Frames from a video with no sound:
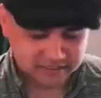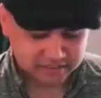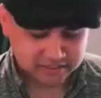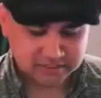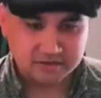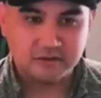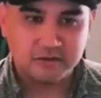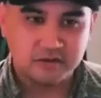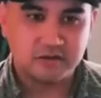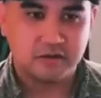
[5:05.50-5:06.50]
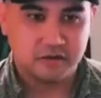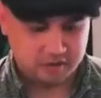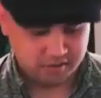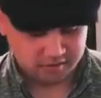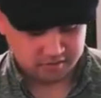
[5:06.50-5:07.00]
tea.
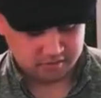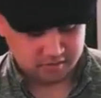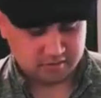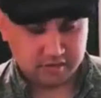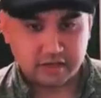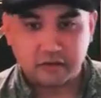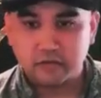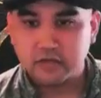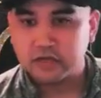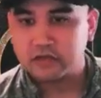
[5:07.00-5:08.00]
And I really like the